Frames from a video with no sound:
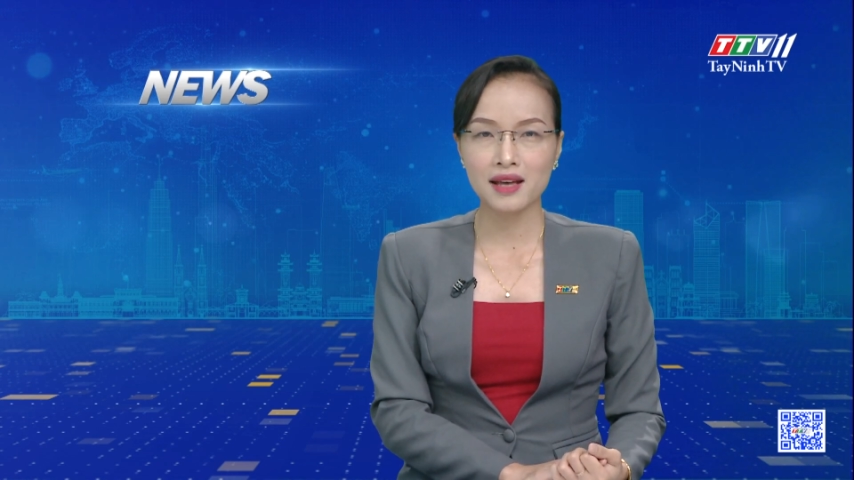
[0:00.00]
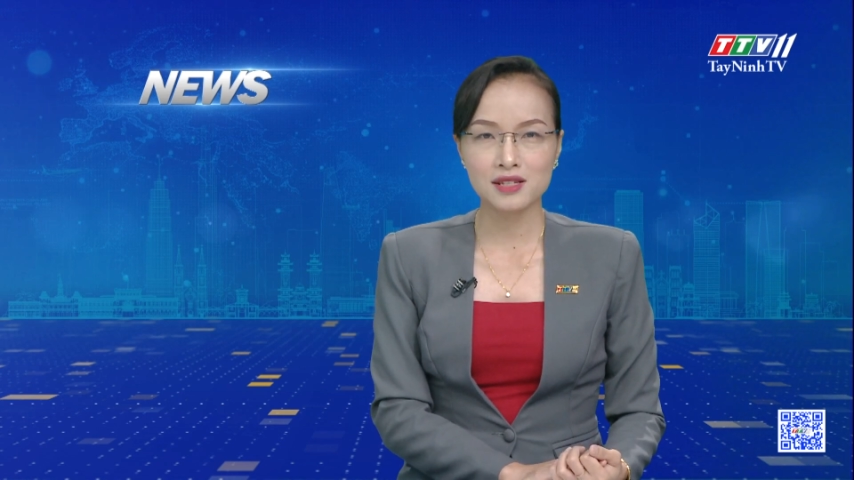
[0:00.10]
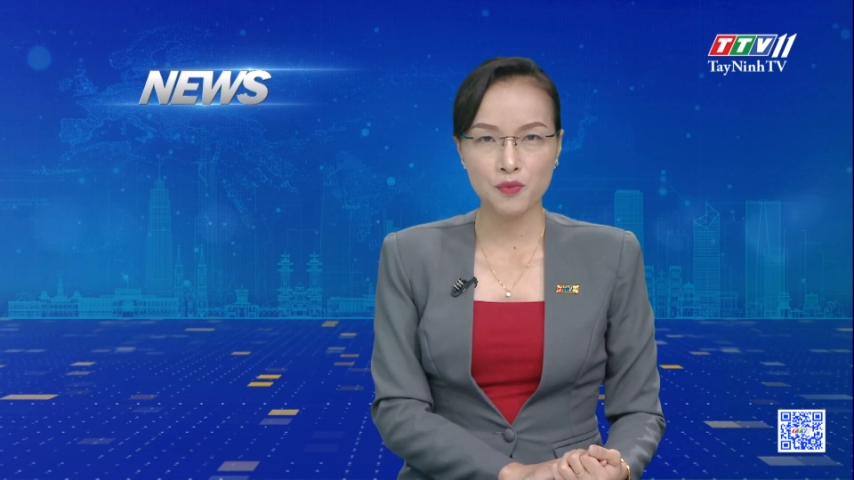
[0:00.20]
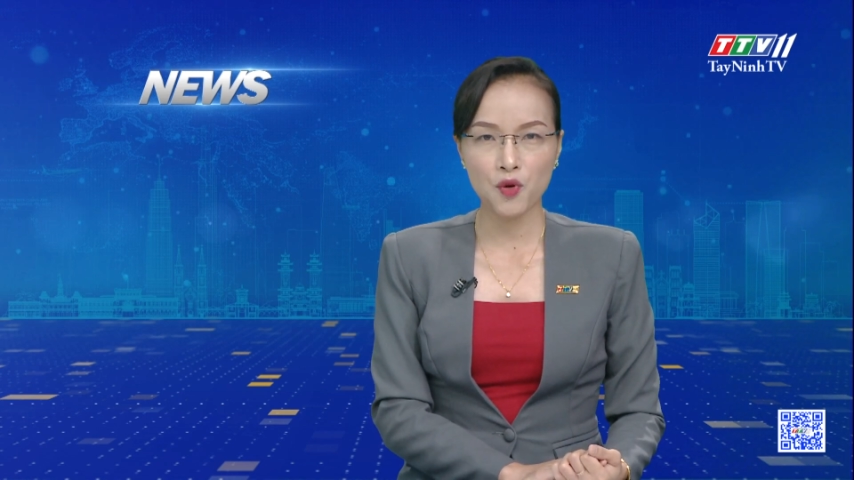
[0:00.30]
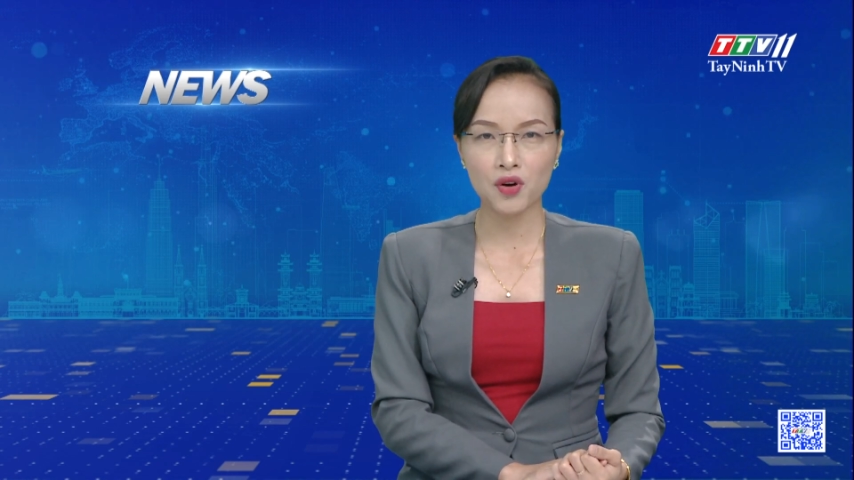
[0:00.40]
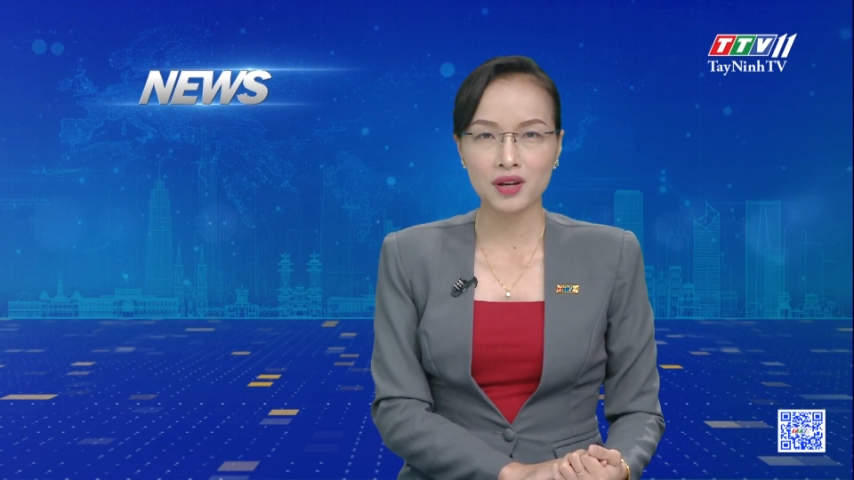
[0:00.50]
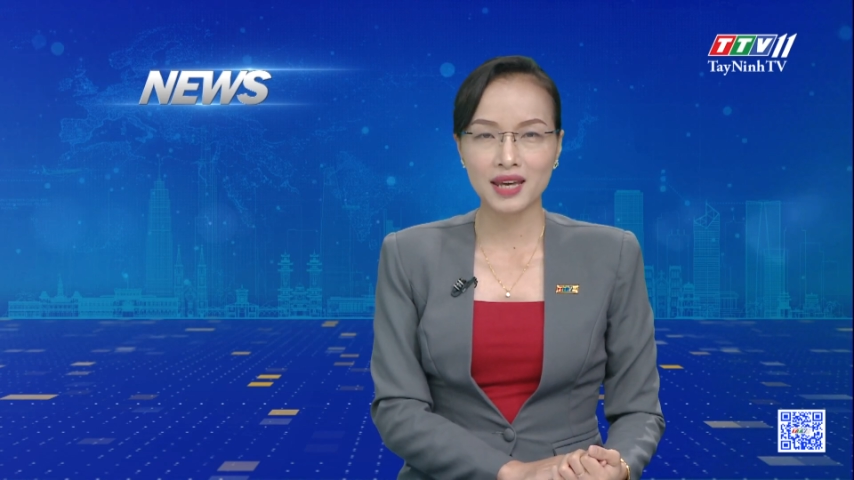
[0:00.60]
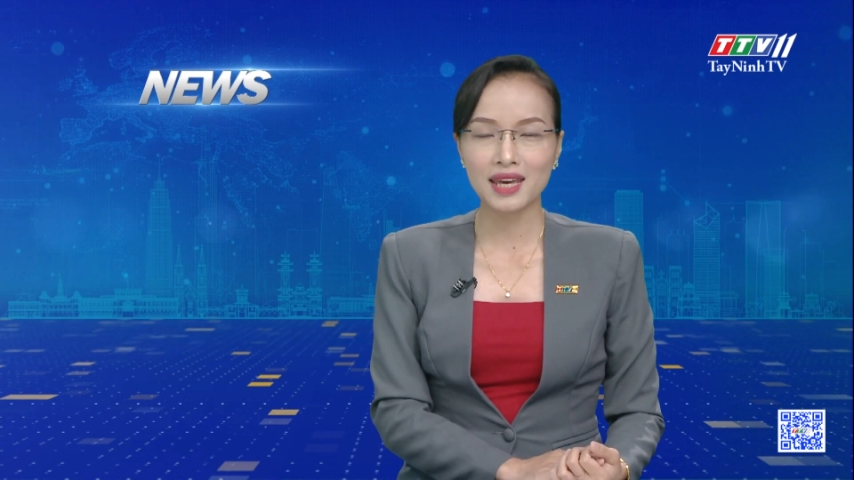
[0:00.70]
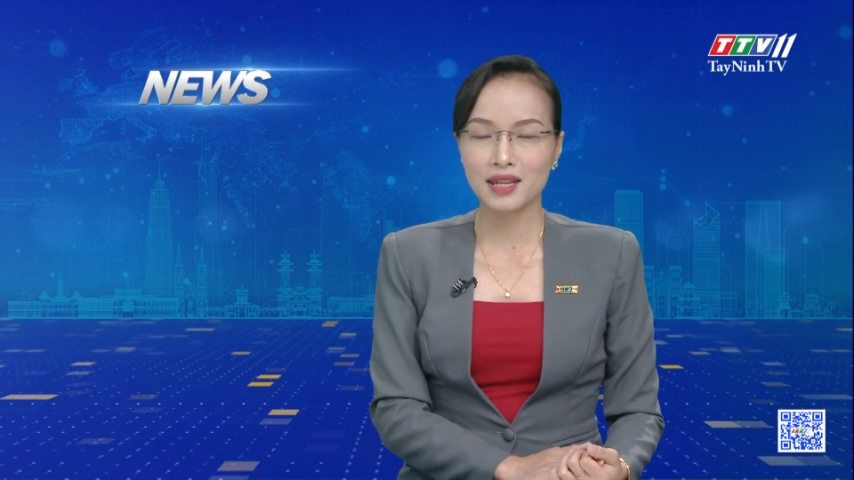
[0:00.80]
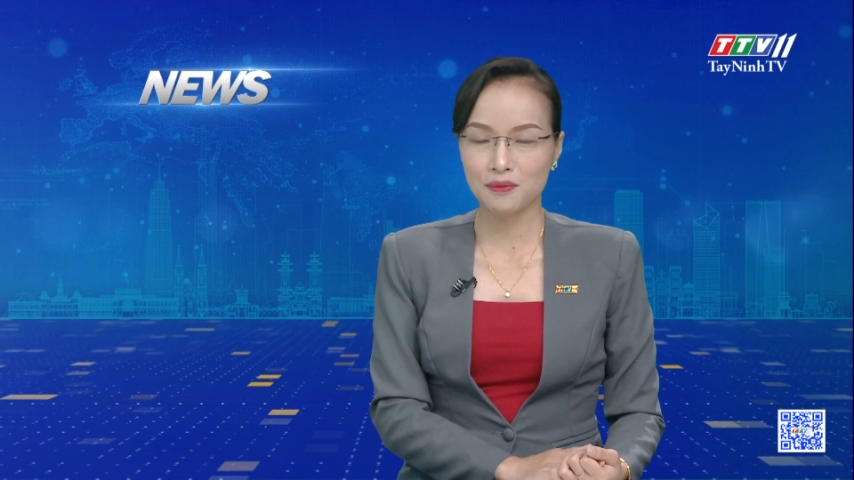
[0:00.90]
and sport
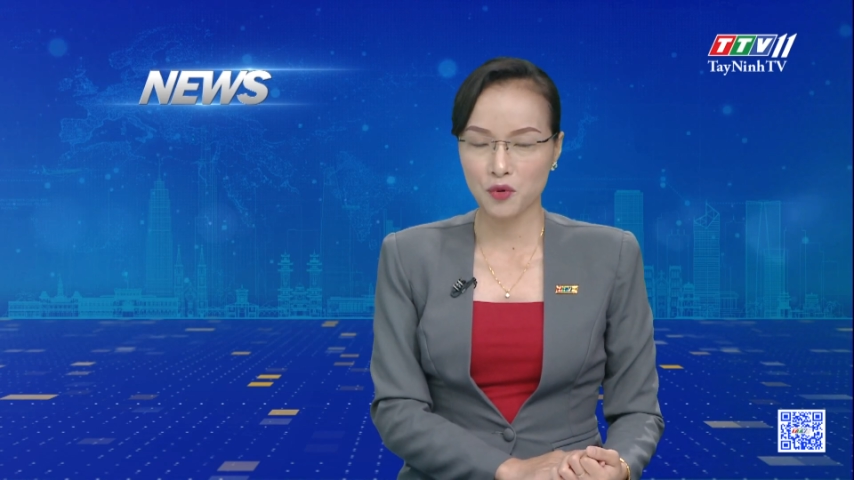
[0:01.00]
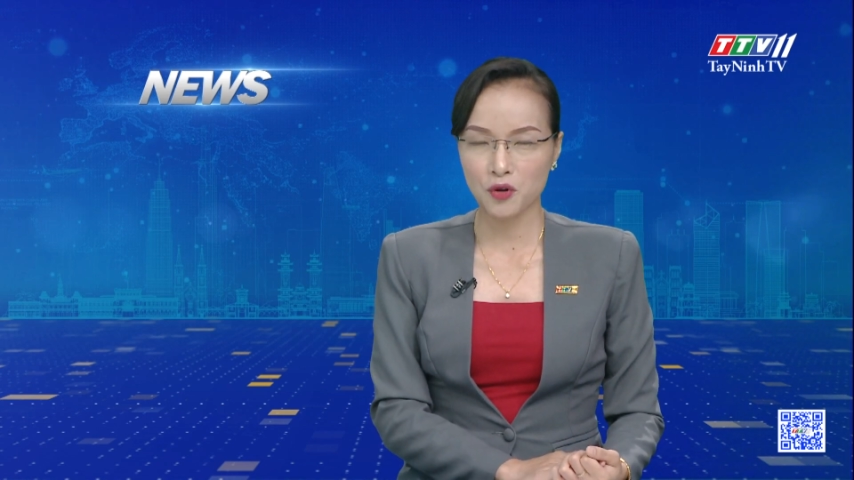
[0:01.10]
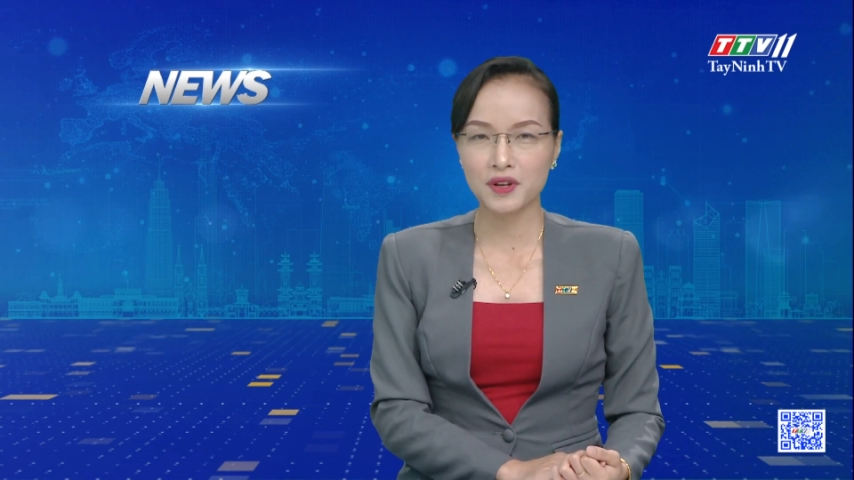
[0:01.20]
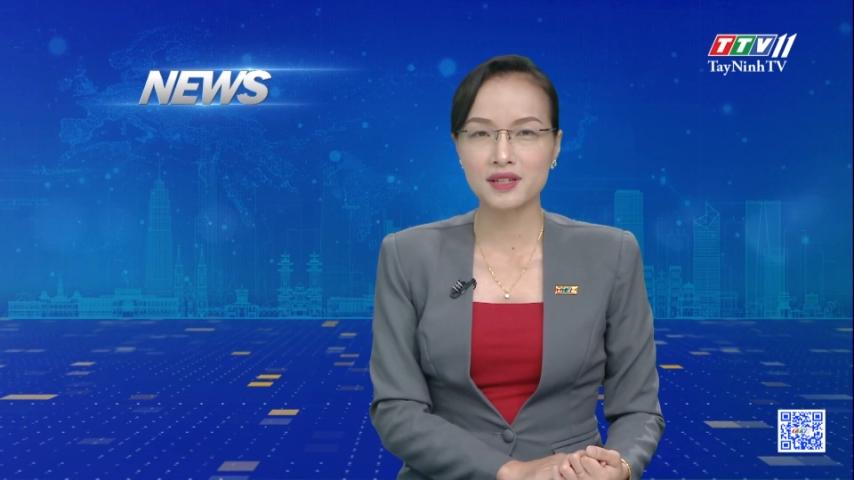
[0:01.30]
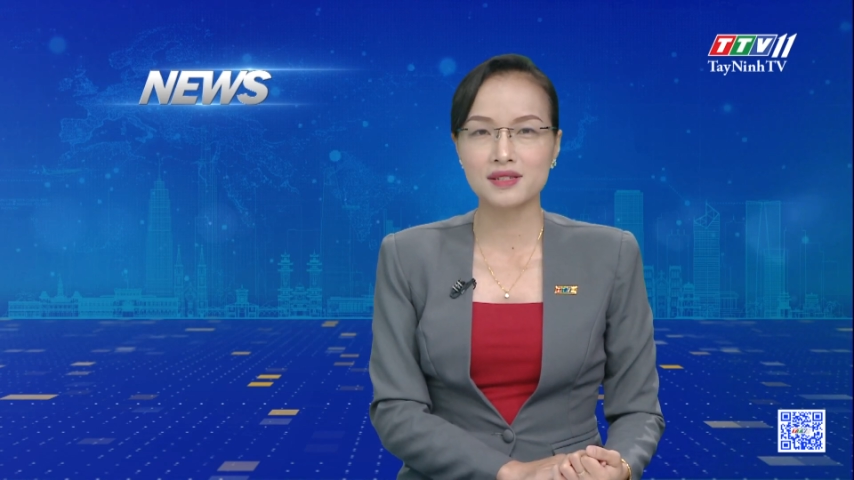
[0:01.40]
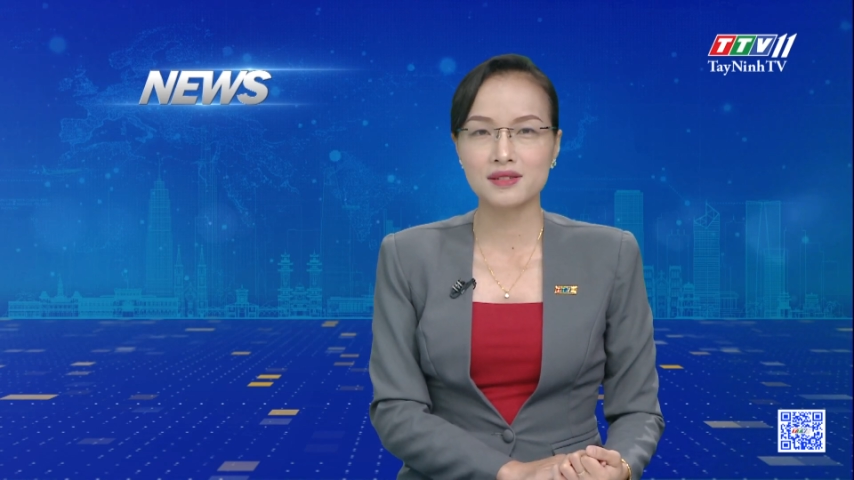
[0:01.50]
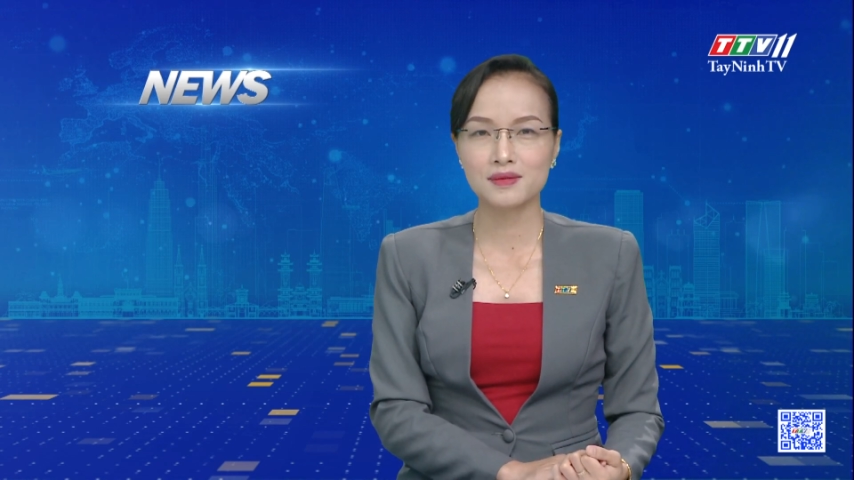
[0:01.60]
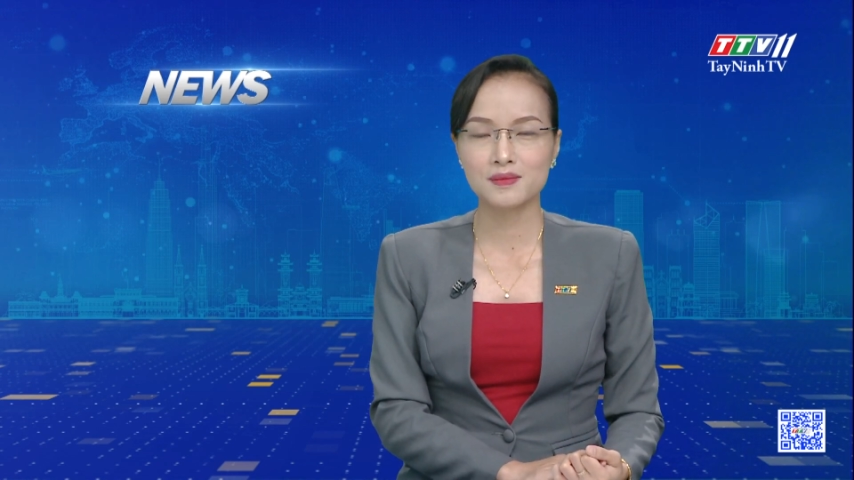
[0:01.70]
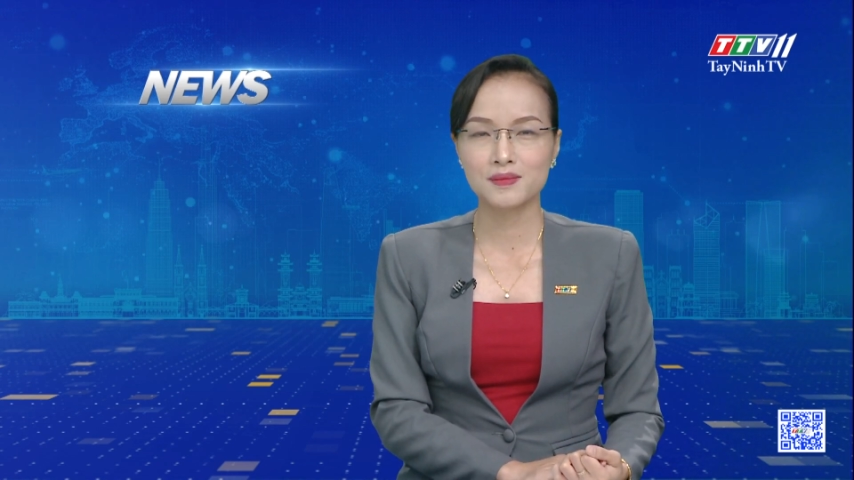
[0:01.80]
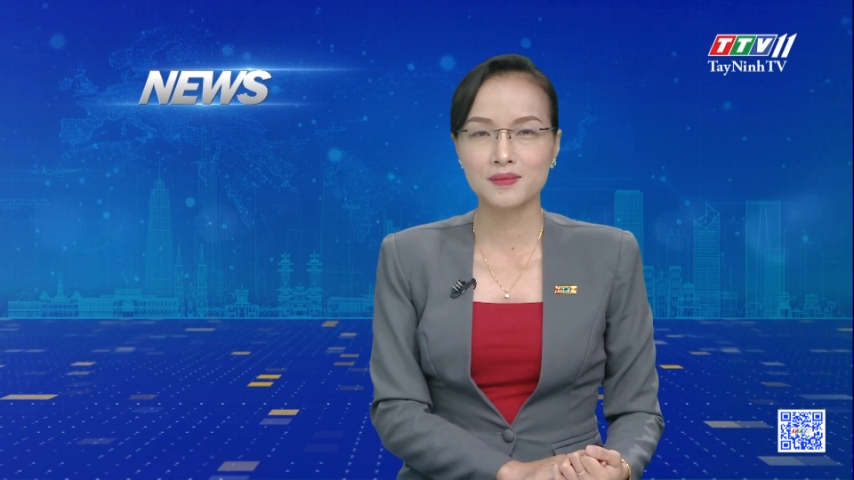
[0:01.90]
in the province.